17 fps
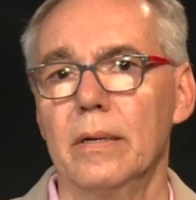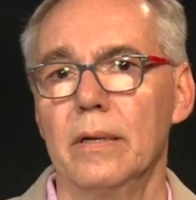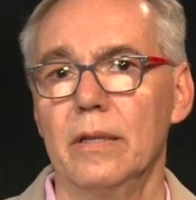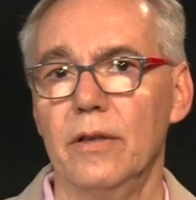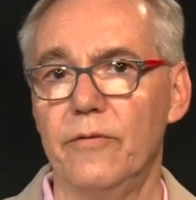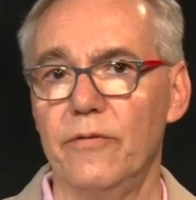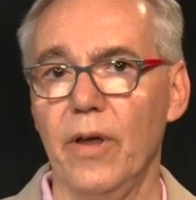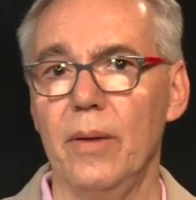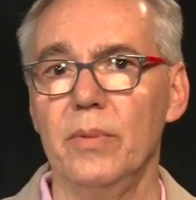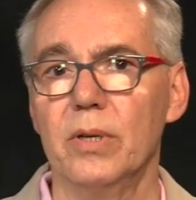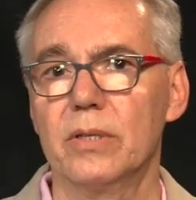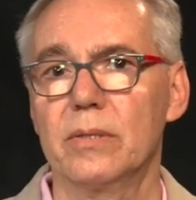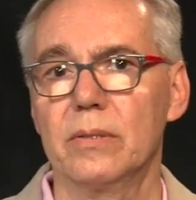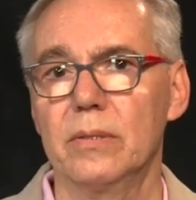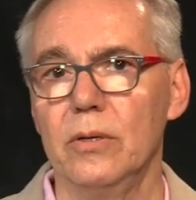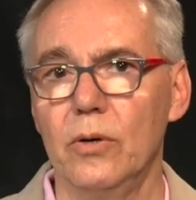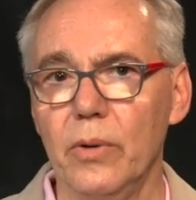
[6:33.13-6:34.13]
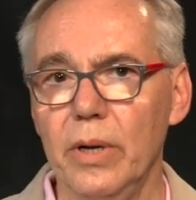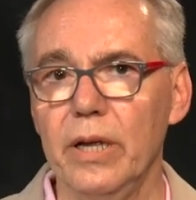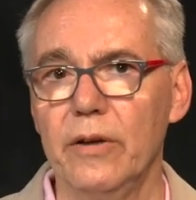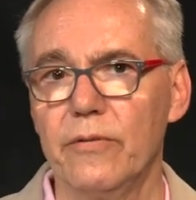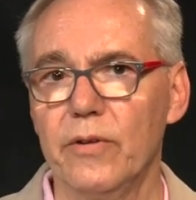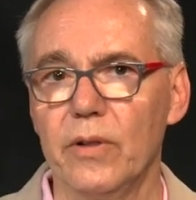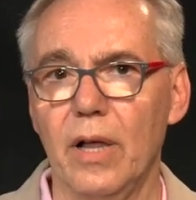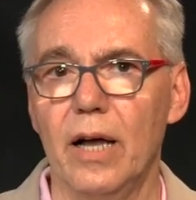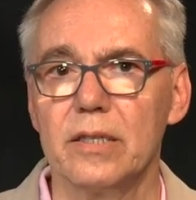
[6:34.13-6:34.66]
The famous Greek
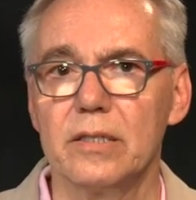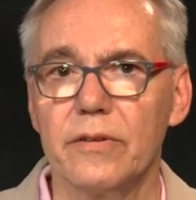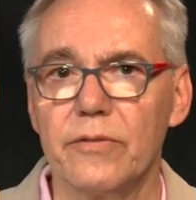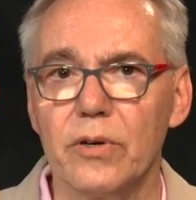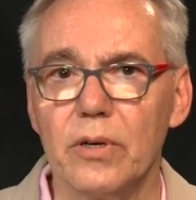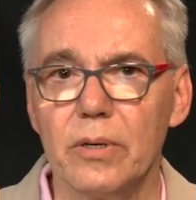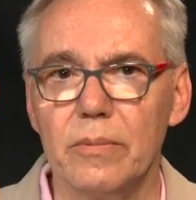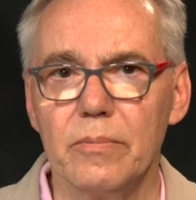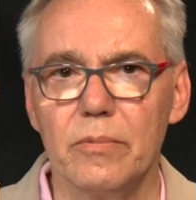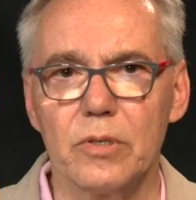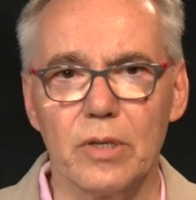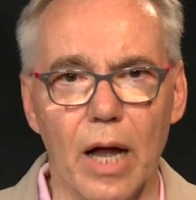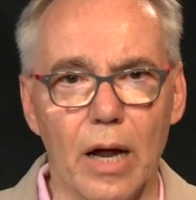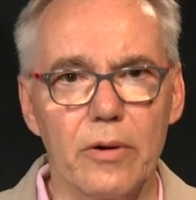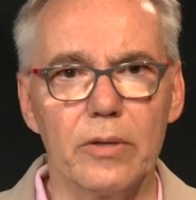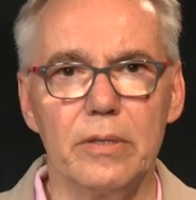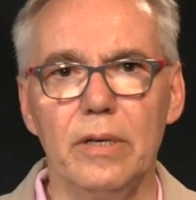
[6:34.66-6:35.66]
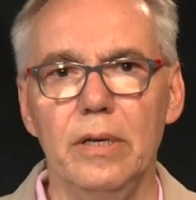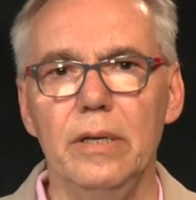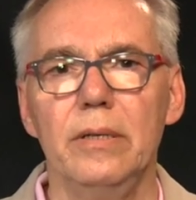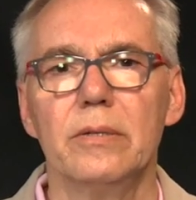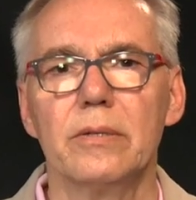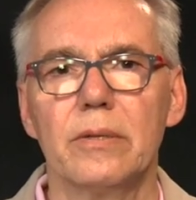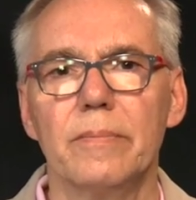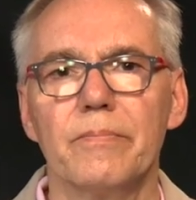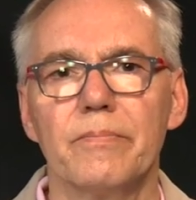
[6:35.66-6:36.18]
philosopher,
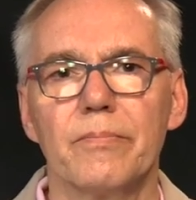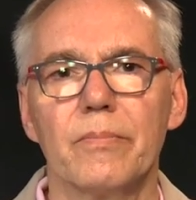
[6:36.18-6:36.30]
Socrates,